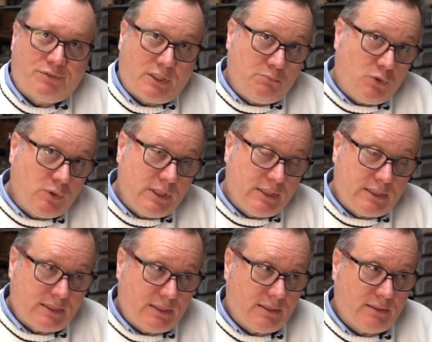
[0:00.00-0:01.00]
different
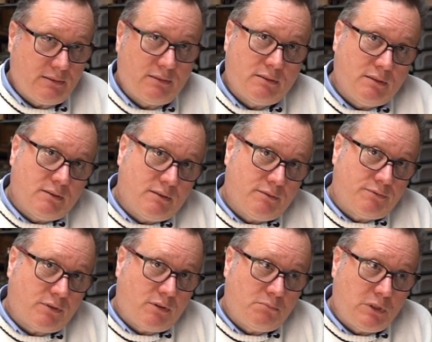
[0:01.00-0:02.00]
models
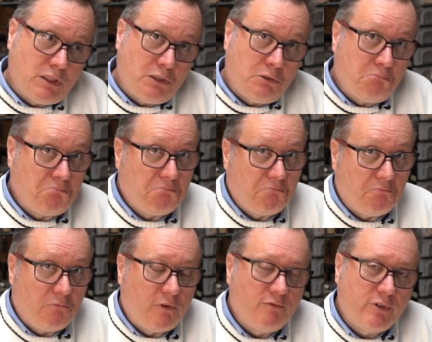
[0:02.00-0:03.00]
from
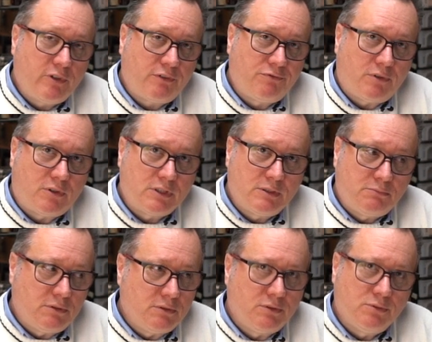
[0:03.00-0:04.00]
very
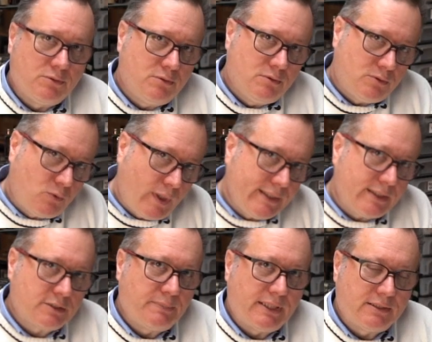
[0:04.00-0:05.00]
affordable to
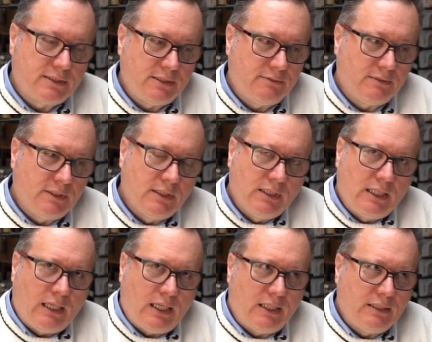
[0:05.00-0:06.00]
quite expensive,
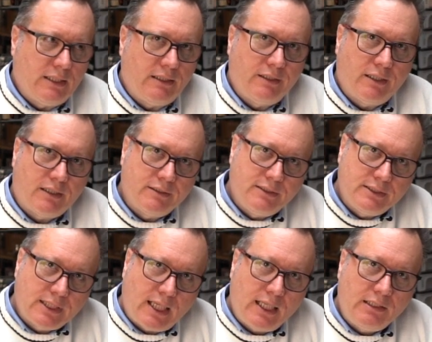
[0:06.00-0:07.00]
and they are
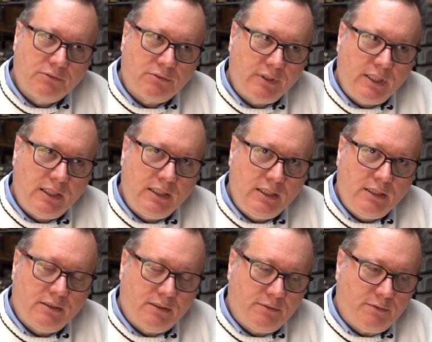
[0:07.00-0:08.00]
designed
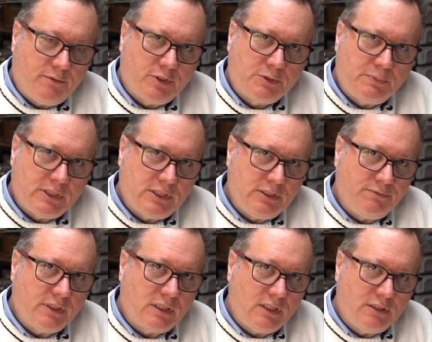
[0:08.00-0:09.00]
really
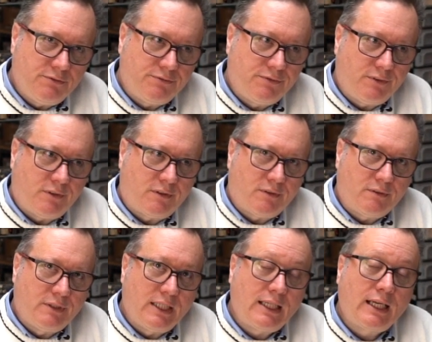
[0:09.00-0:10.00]
specifically
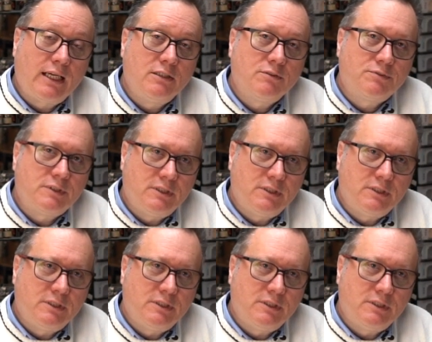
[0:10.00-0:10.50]
for the kind of